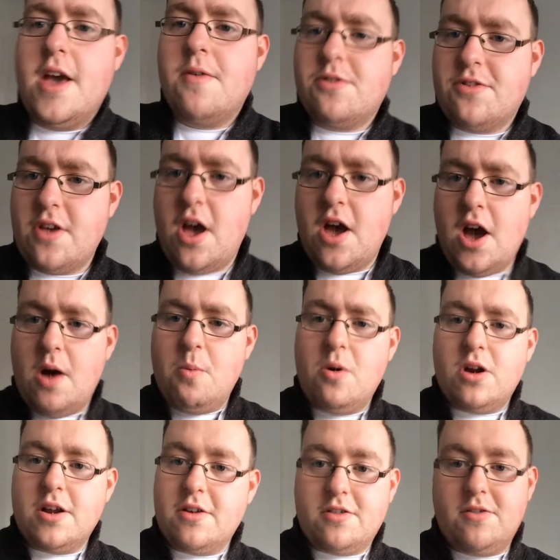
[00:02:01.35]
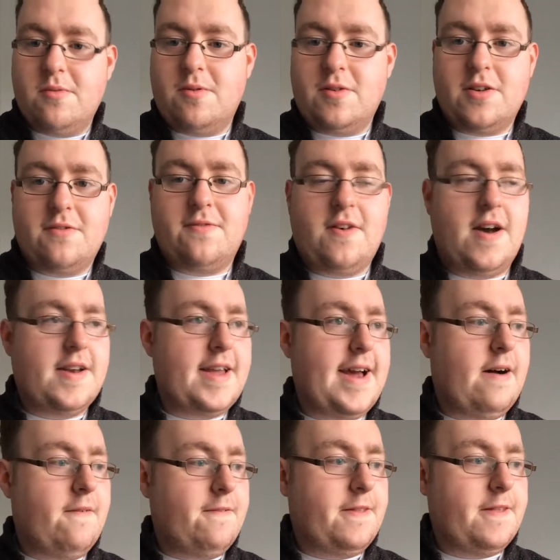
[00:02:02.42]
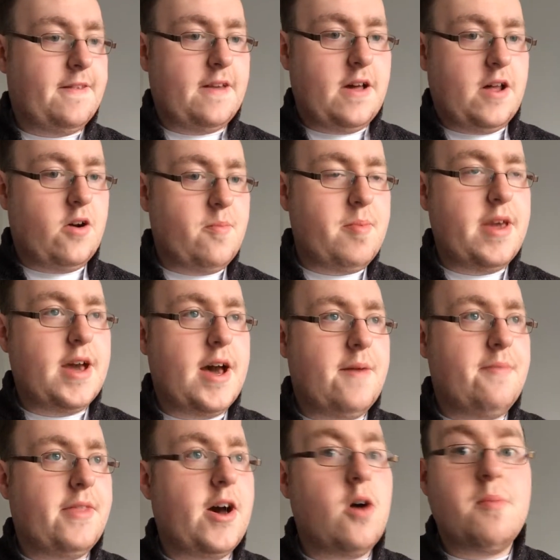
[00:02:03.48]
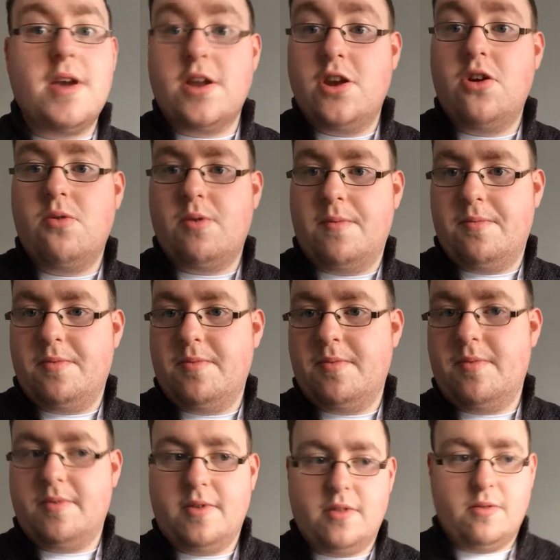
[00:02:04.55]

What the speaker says: So I want to find out. So that'll be a new one.